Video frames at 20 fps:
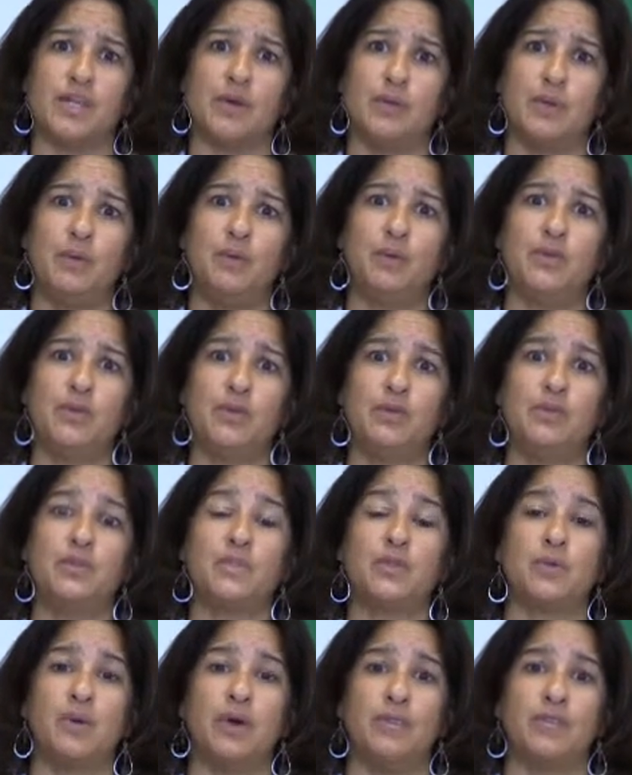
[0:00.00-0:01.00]
that we will
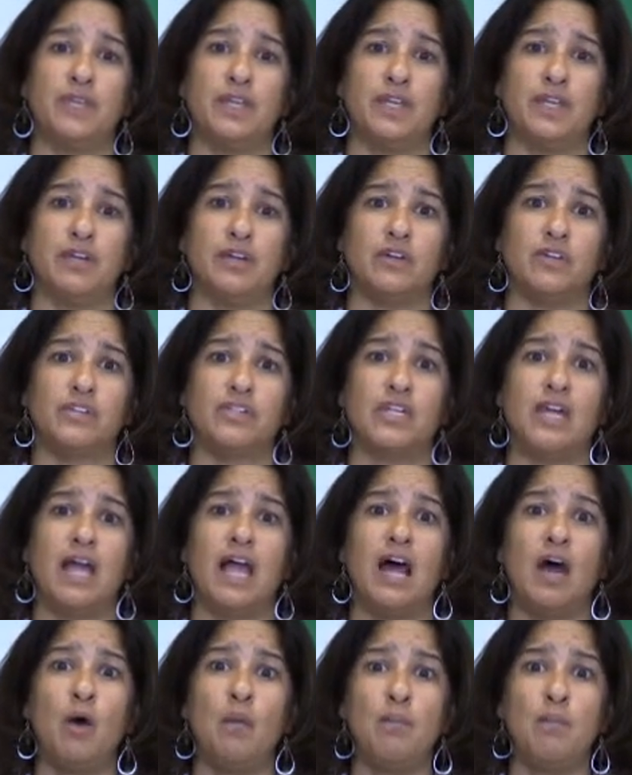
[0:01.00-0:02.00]
use throughout the year to
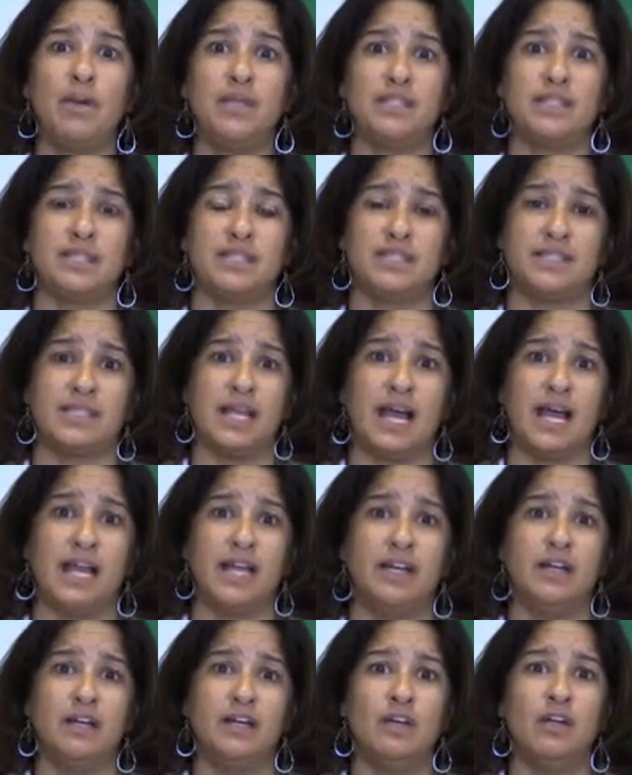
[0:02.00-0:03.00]
help us
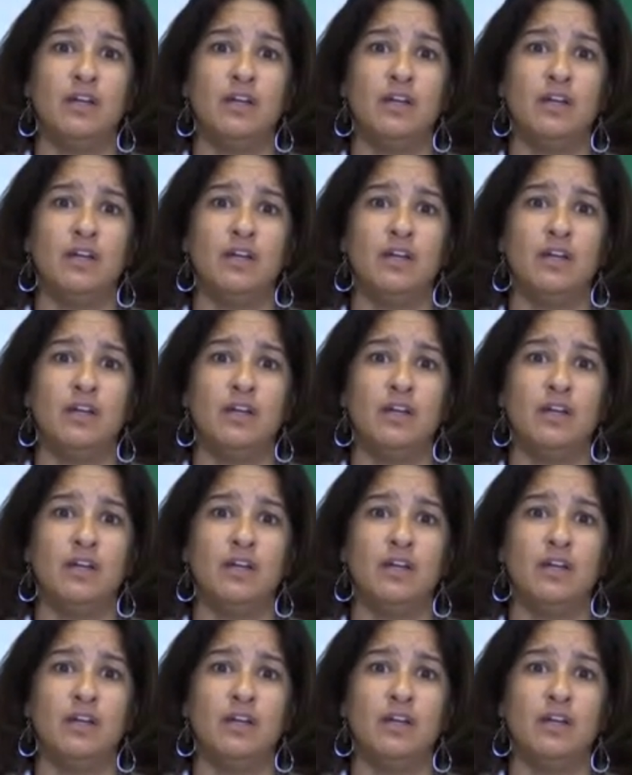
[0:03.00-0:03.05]
decide